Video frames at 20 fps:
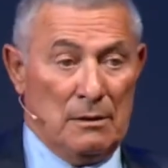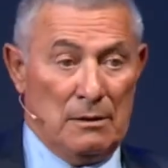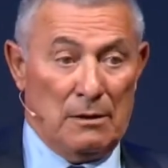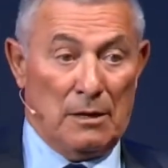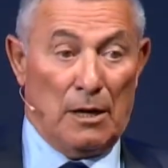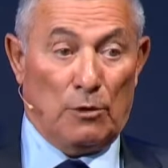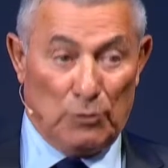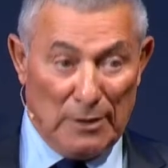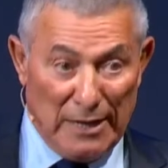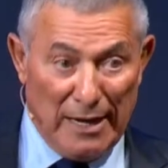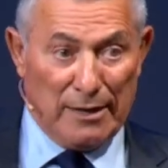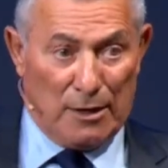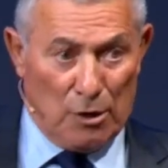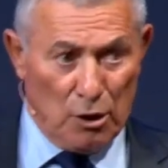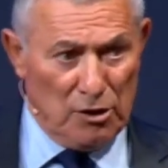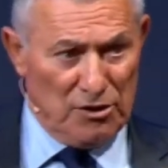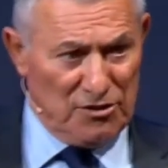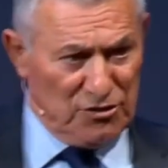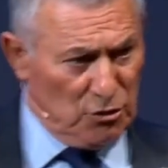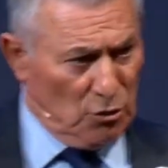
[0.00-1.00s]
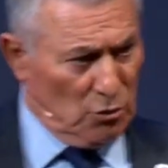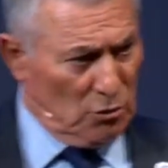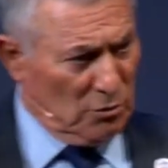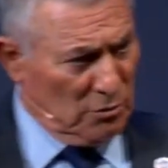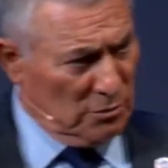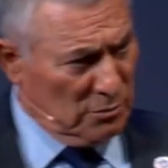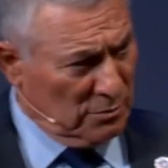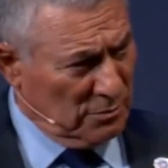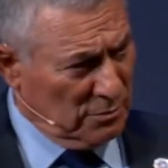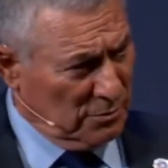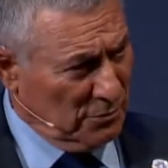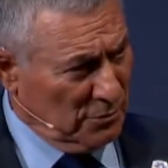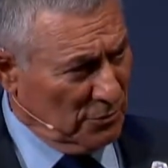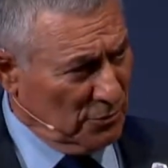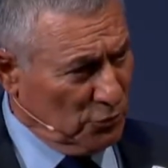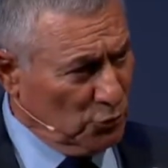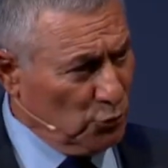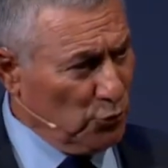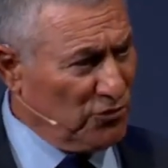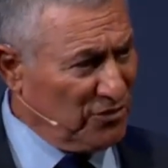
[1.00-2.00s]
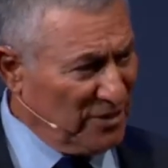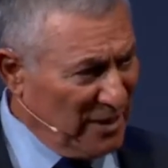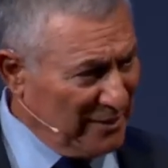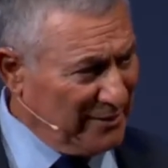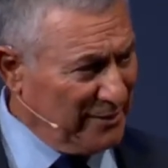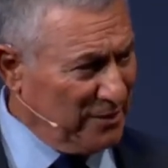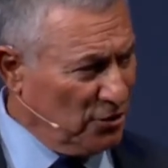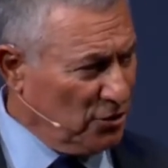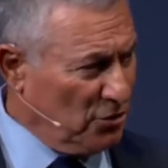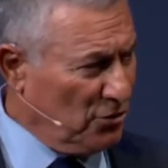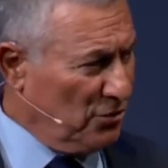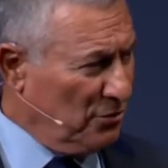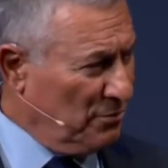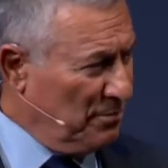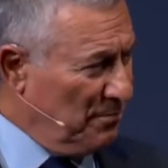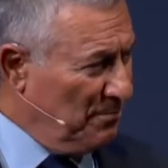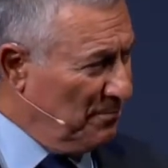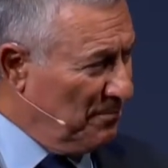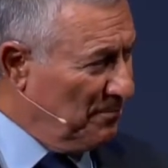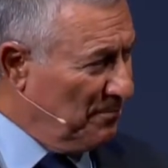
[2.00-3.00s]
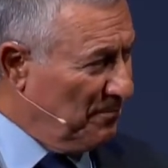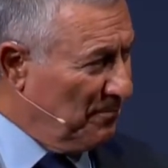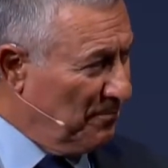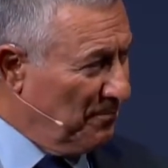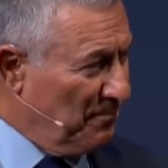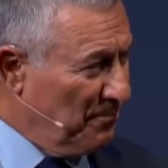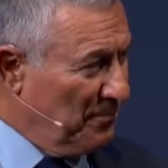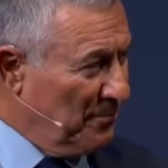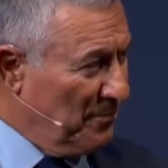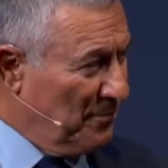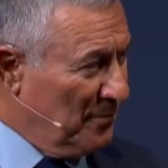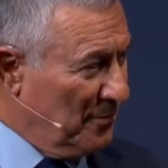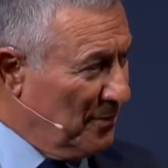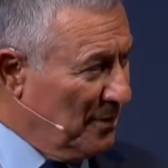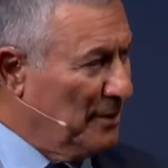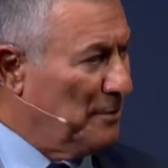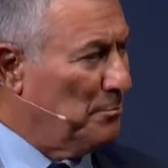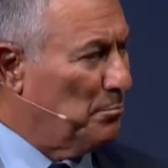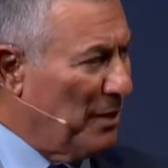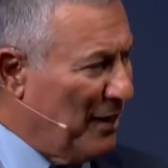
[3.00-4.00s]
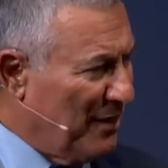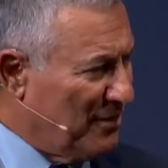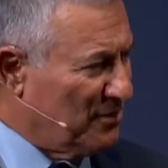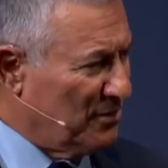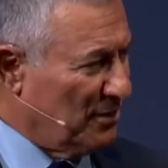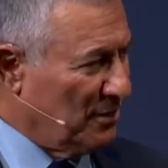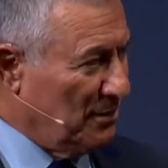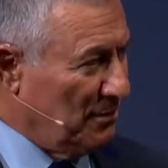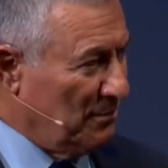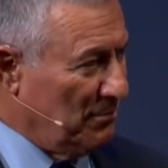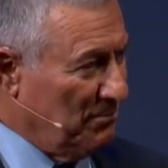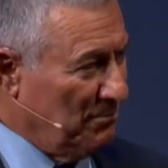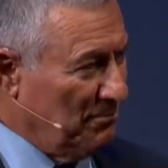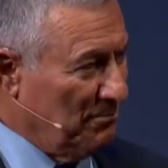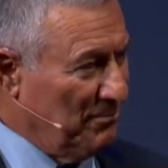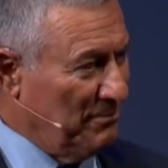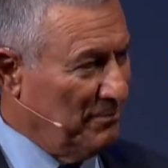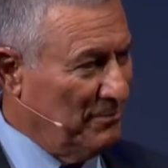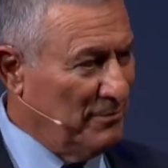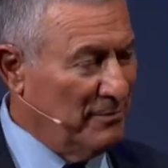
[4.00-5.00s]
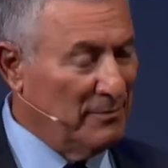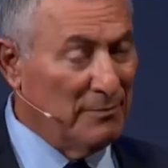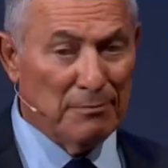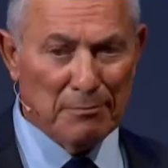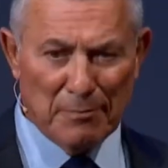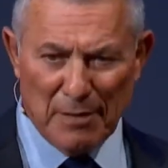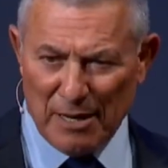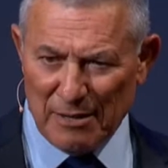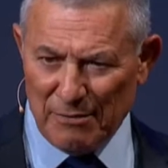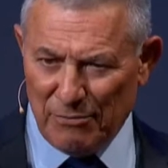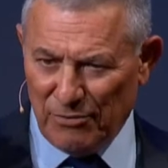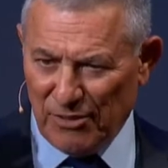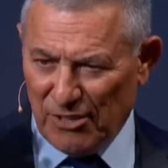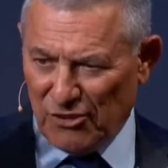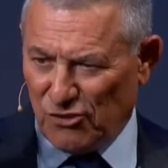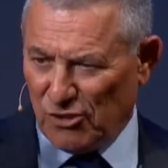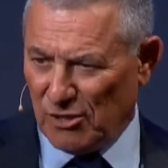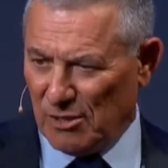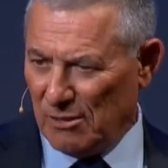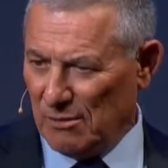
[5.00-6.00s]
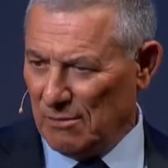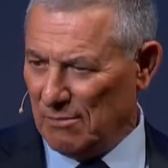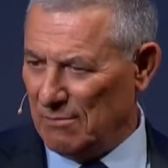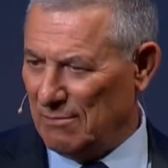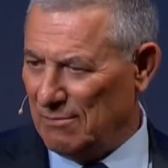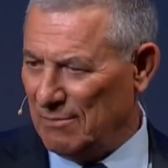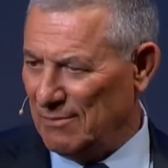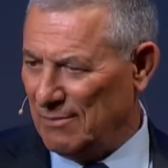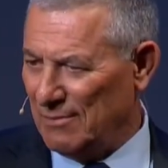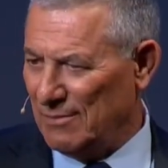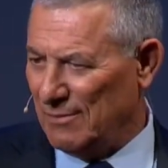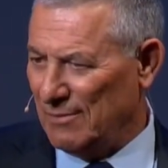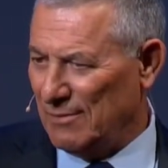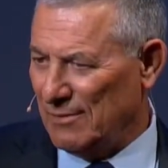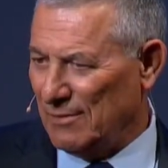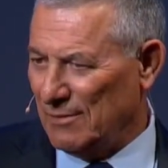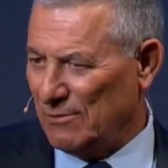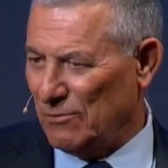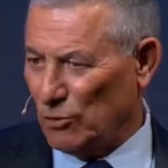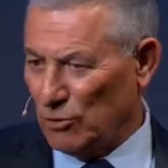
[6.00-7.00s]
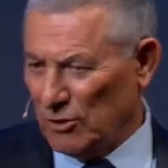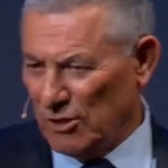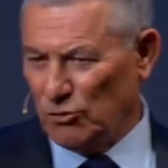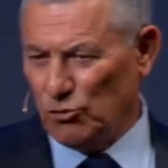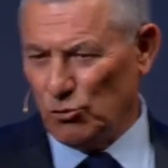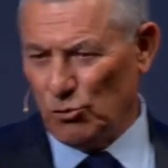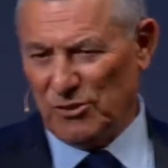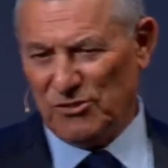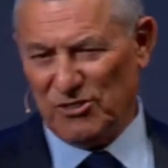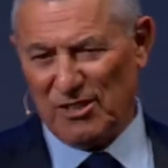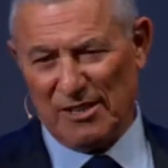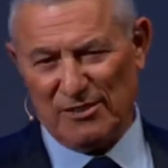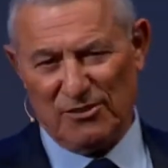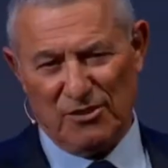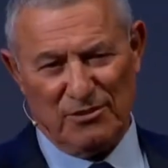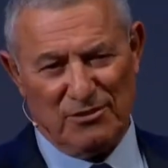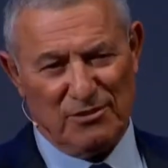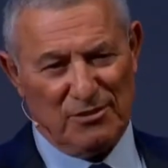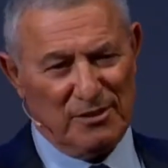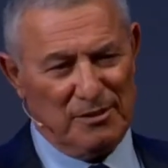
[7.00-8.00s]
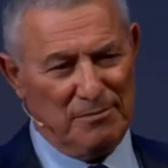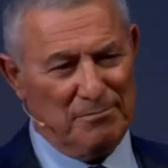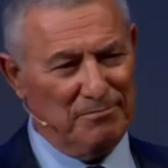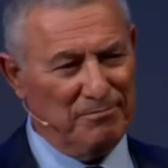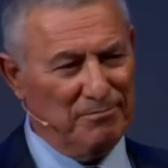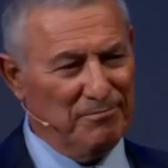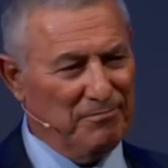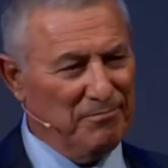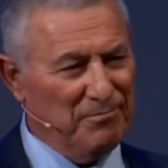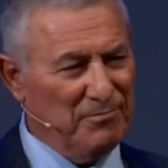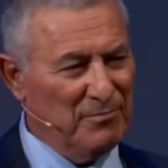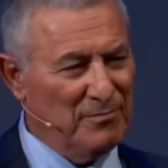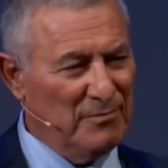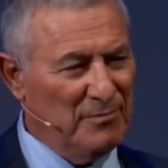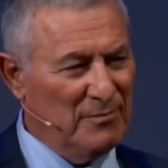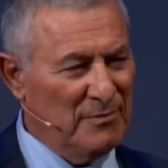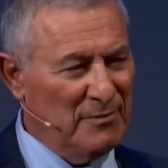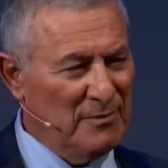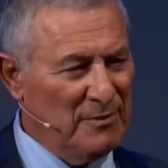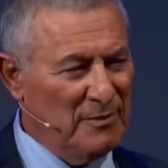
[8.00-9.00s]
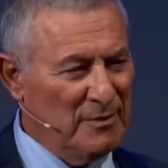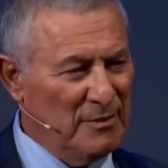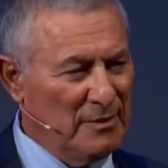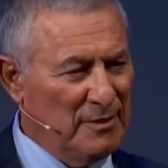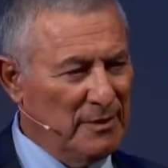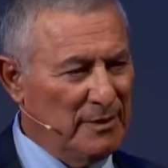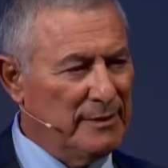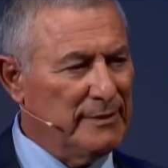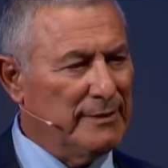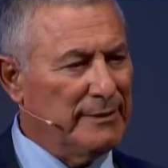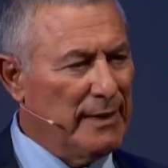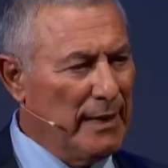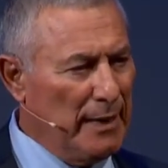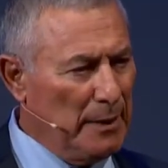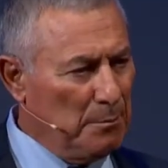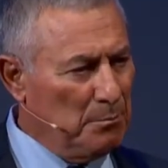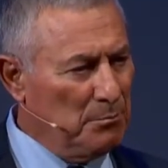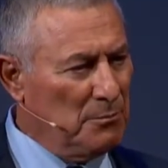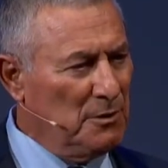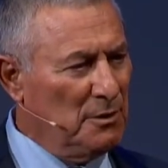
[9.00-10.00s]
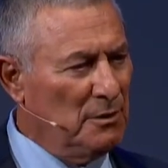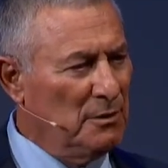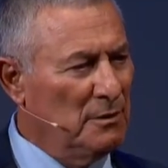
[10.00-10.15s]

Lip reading: I would like also to set here in Bebazel my vision for the Jewish Agency. It named